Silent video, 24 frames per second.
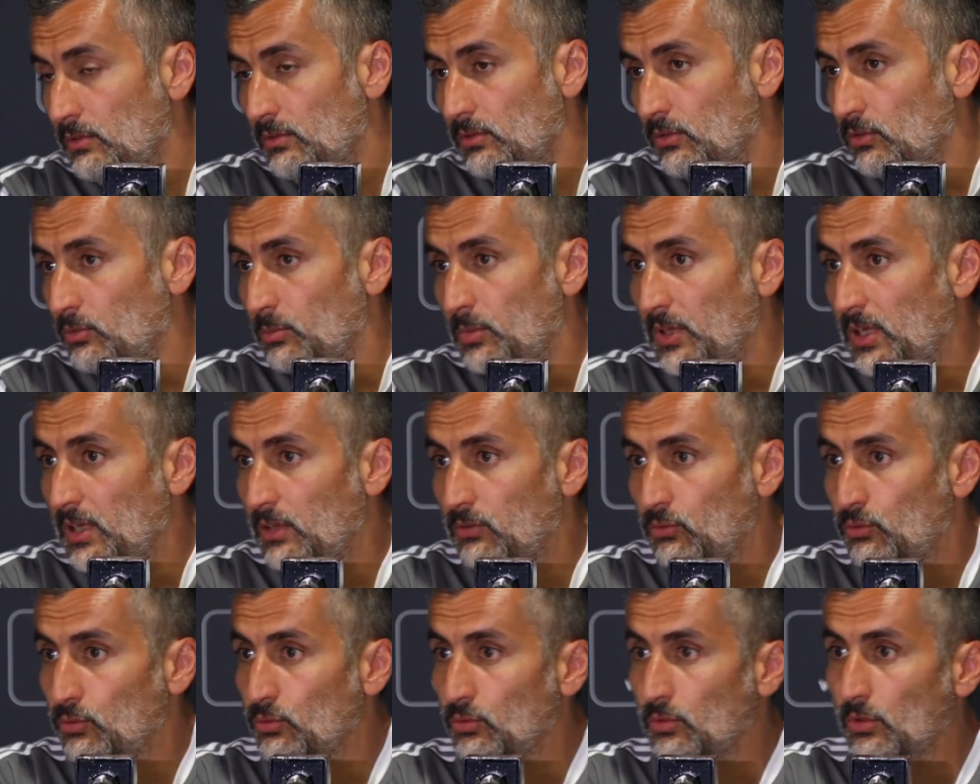could be
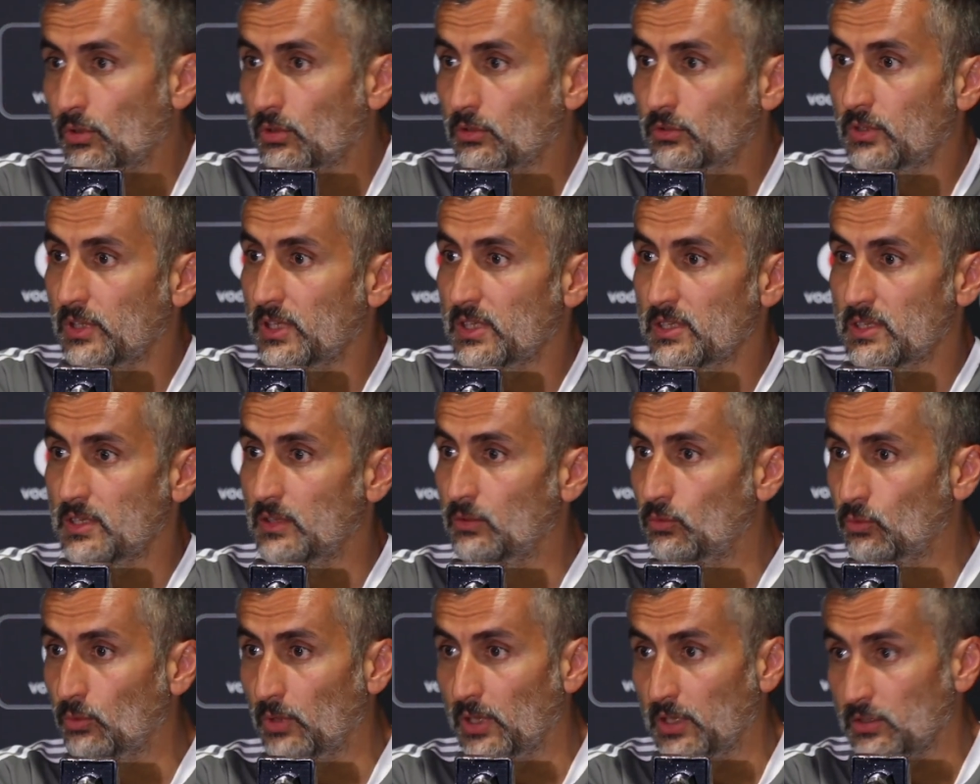two or three
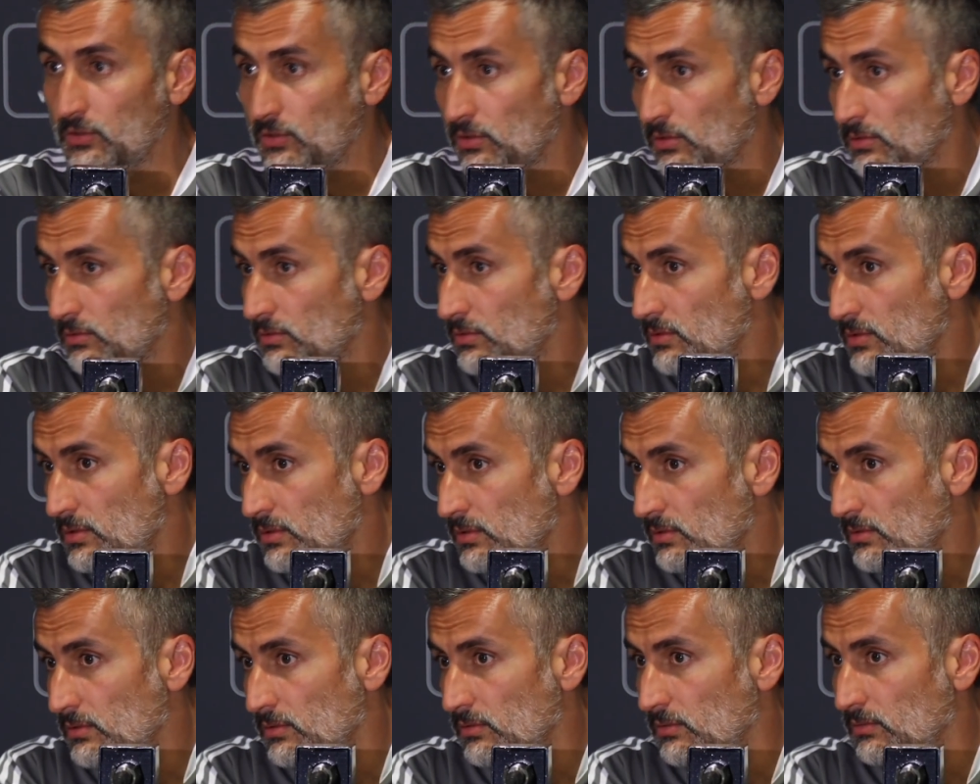
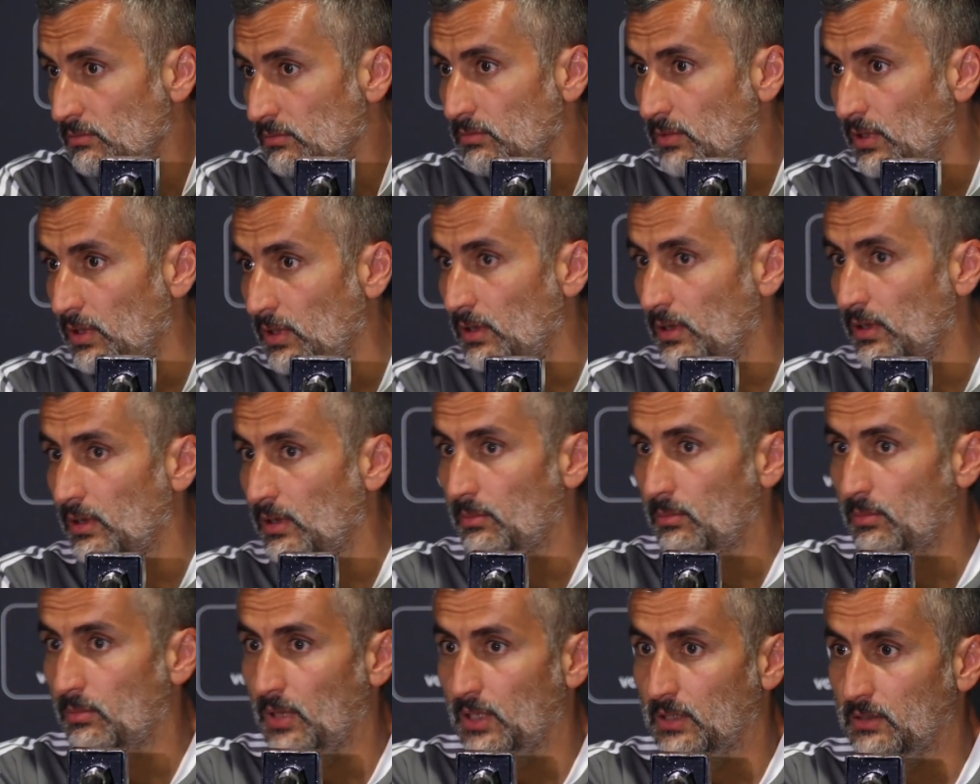situations,
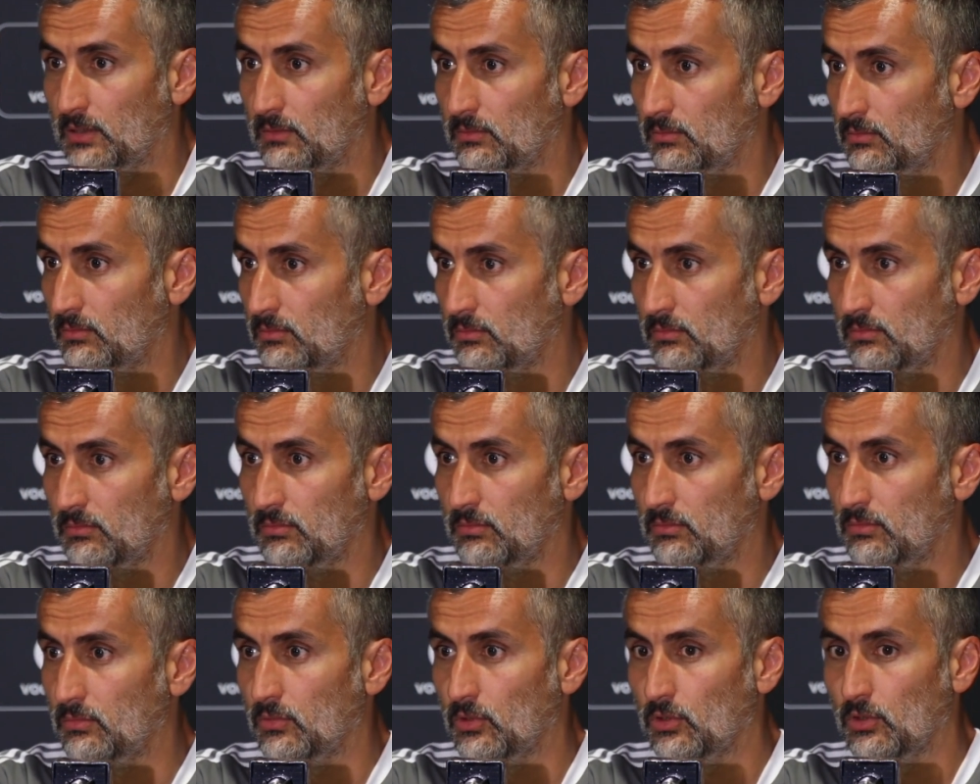but
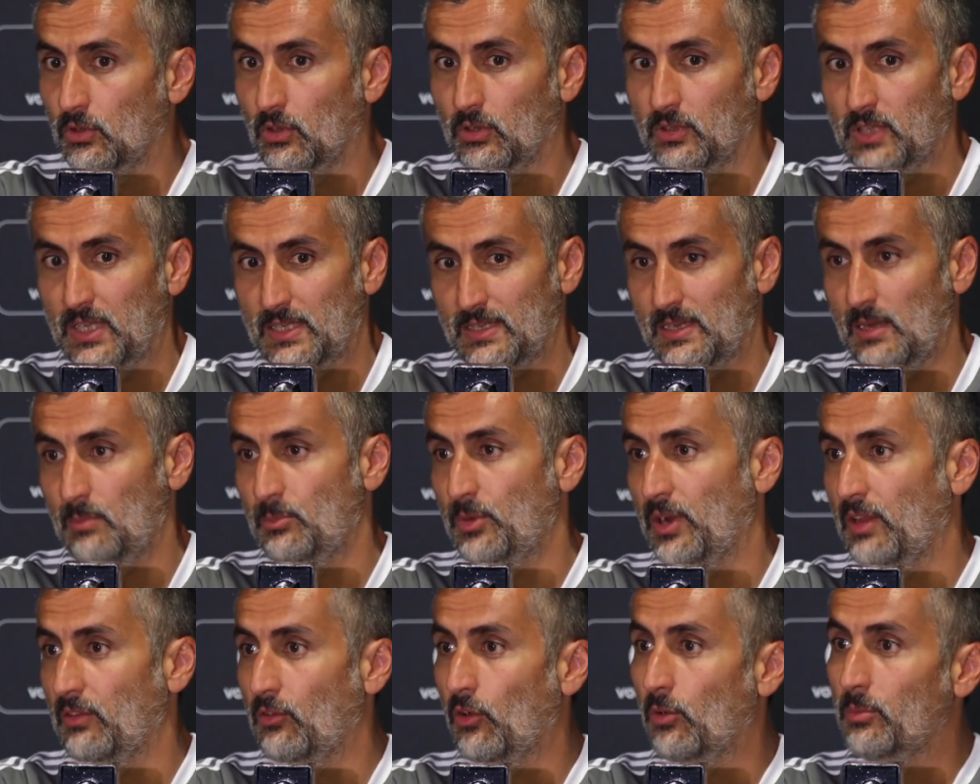not as a
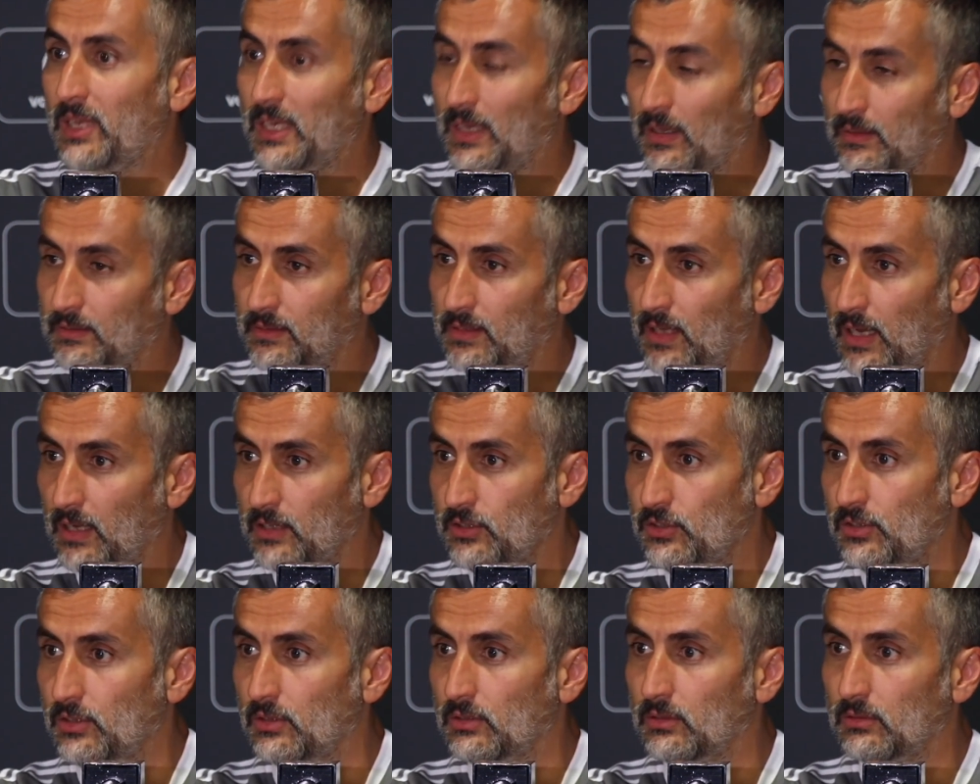predominant
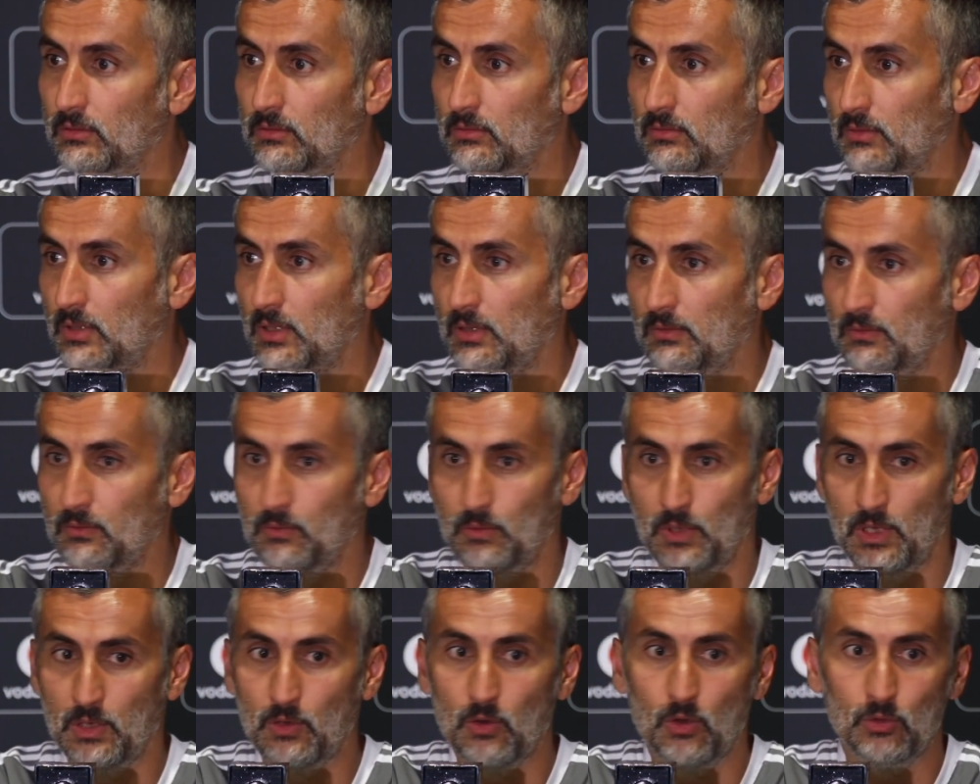action. If
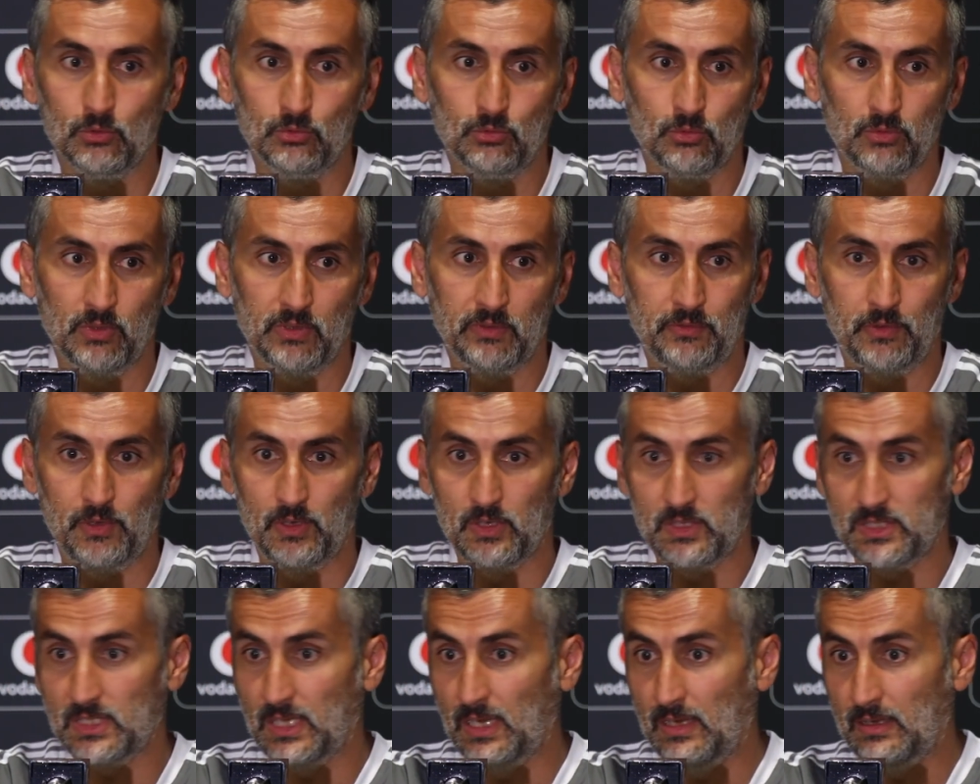we go to the
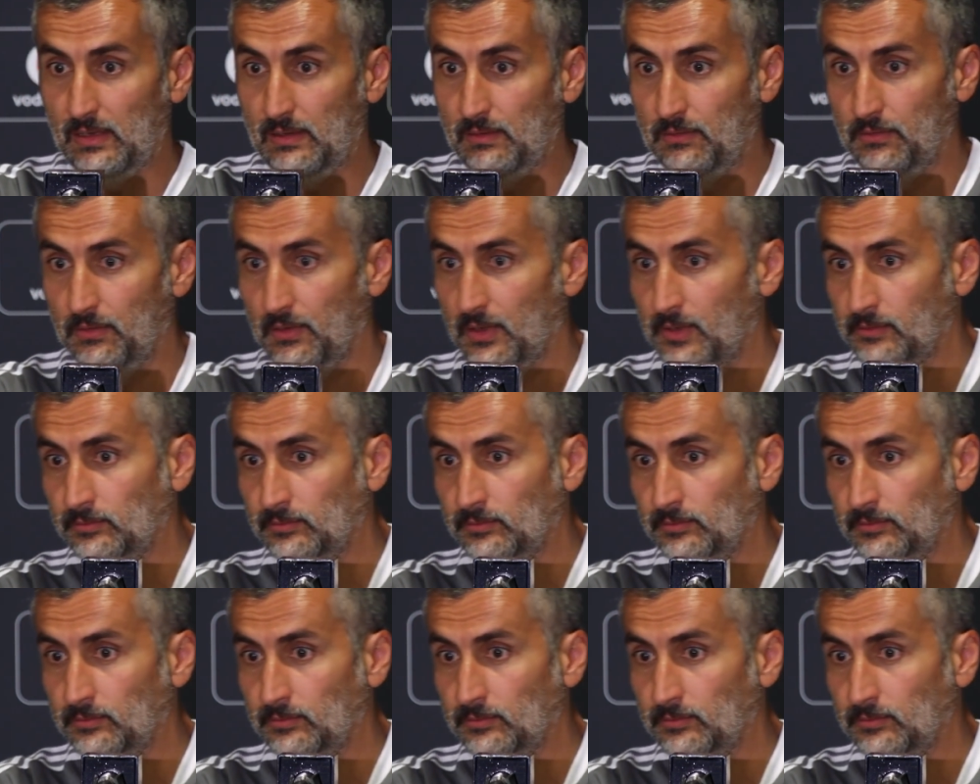first half,